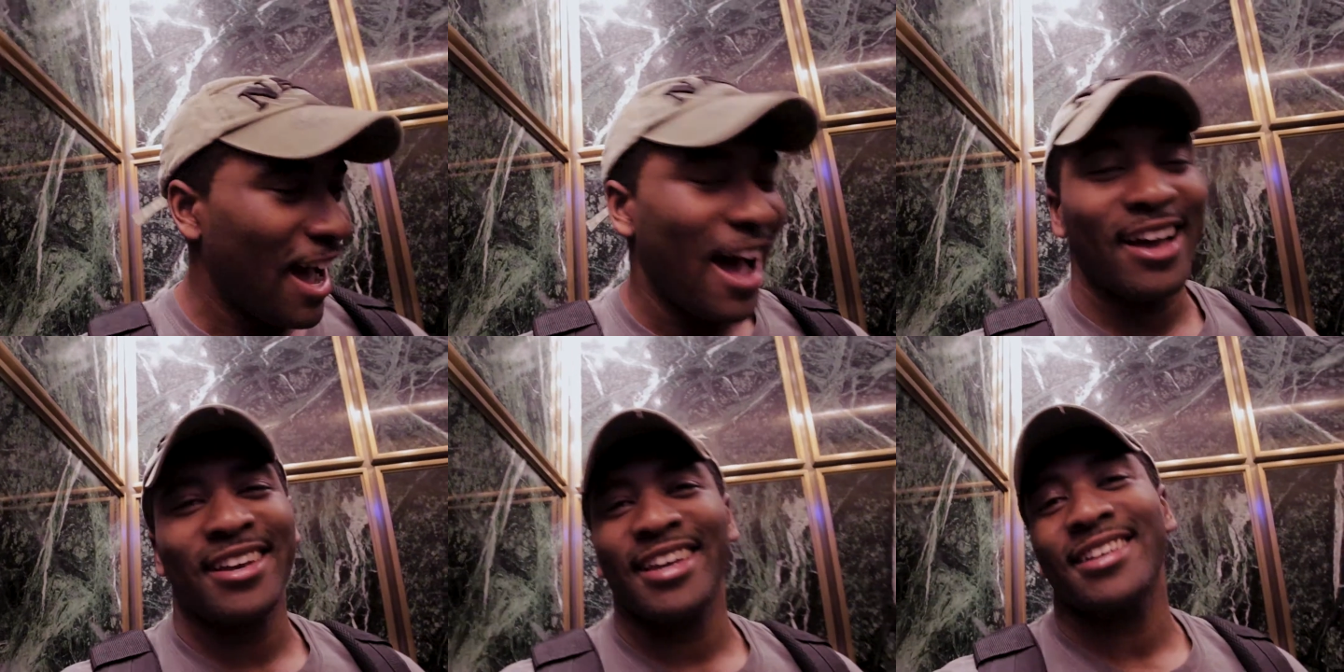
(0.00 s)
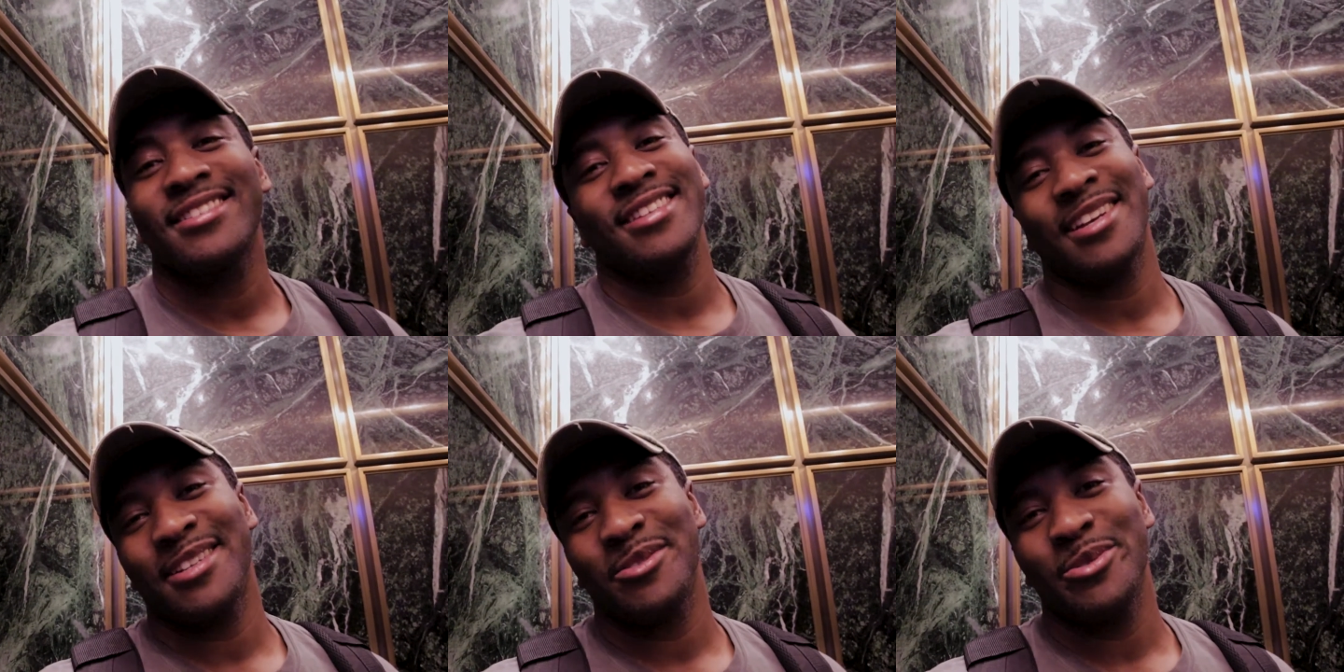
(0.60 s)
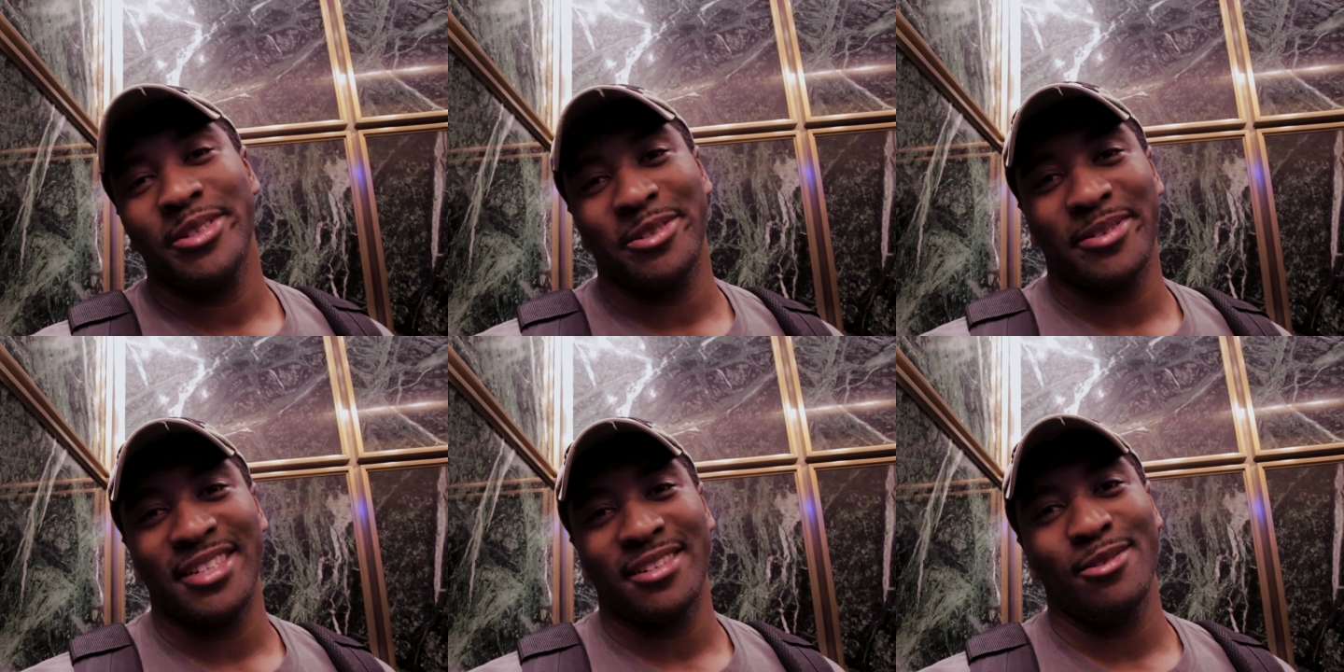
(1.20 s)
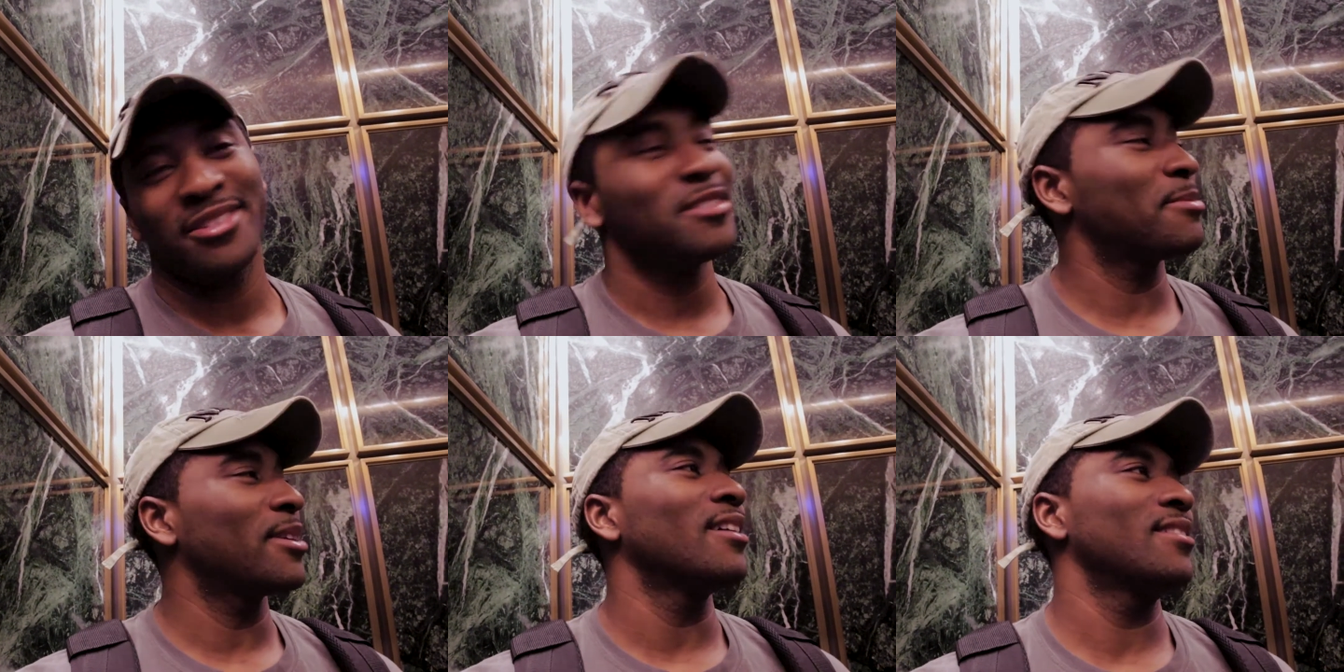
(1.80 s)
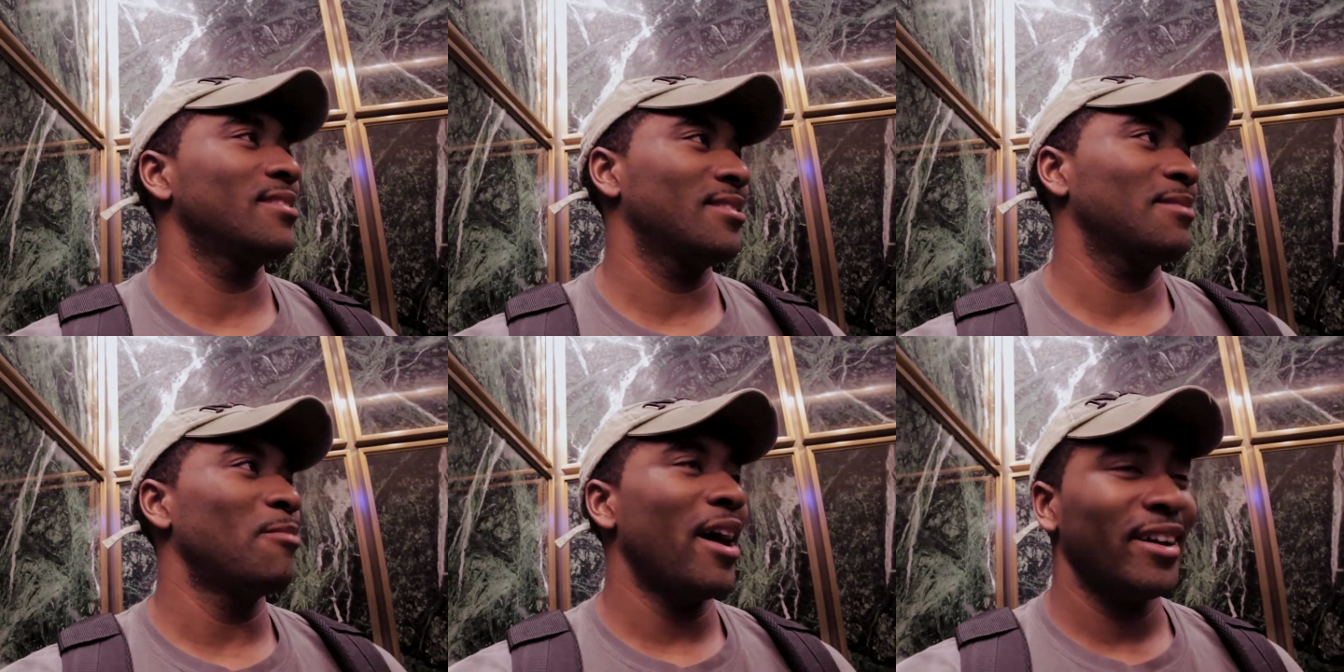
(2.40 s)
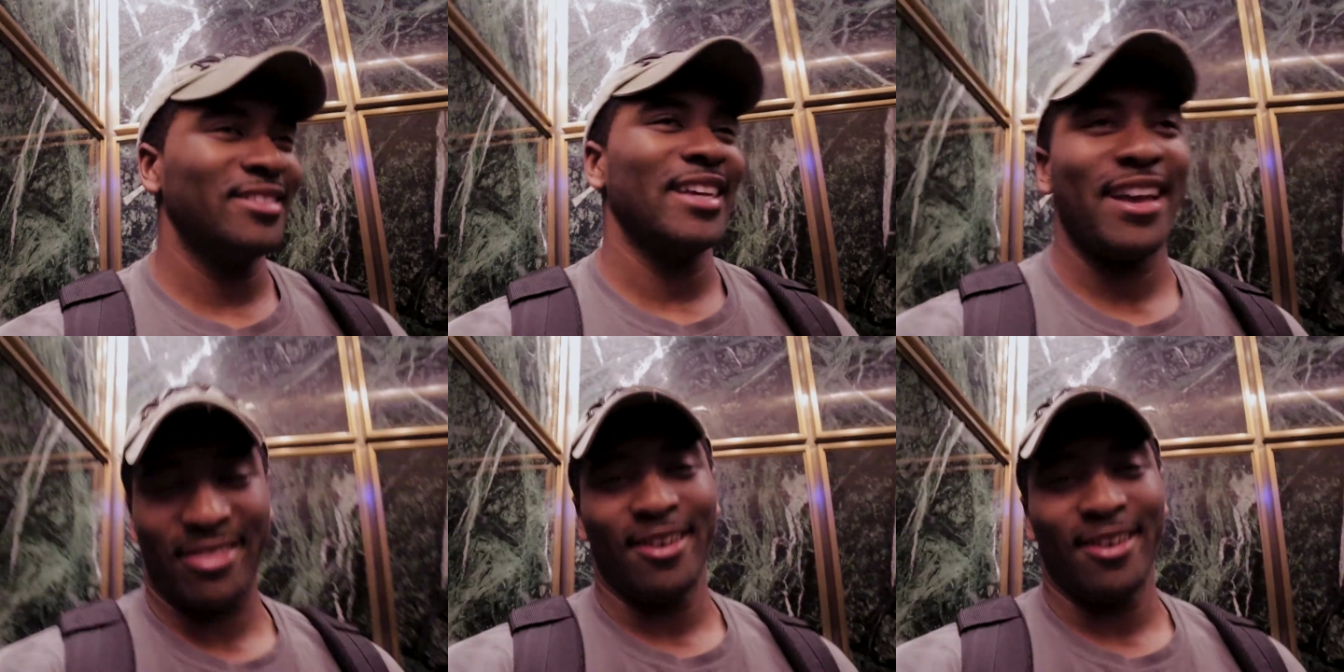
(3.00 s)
I can't stand New Year's resolutions because my exact